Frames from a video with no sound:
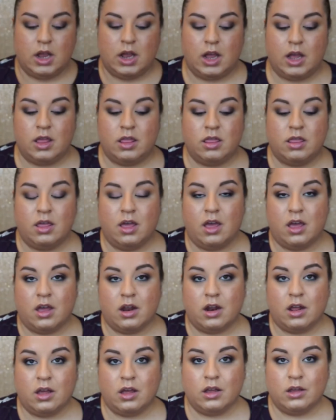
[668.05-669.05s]
And
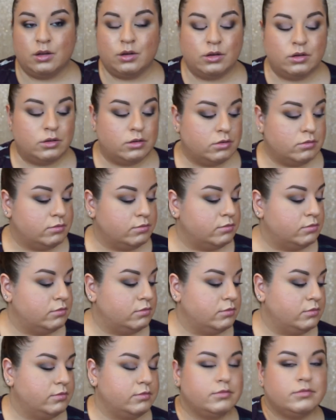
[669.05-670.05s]
then
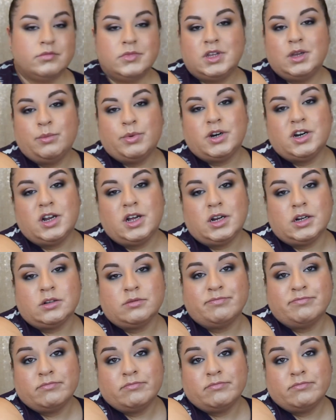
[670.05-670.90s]
you put it on.